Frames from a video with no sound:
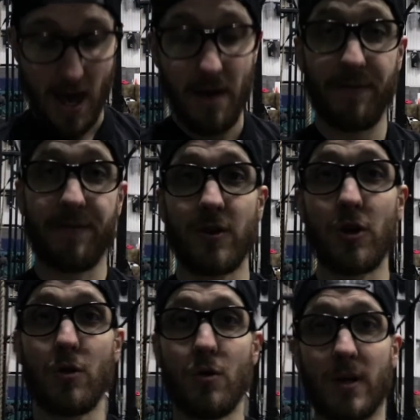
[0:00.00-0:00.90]
If
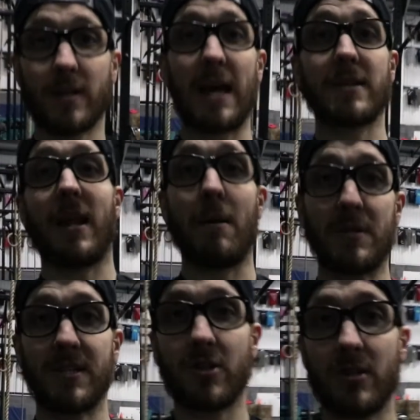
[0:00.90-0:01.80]
you can get into that
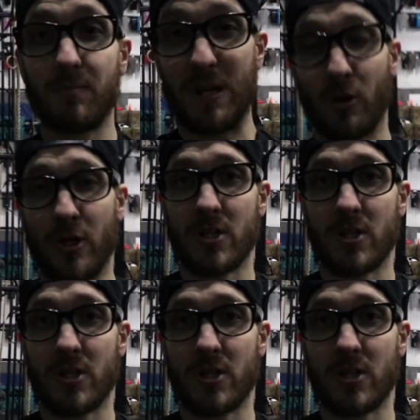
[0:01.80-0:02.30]
position and be on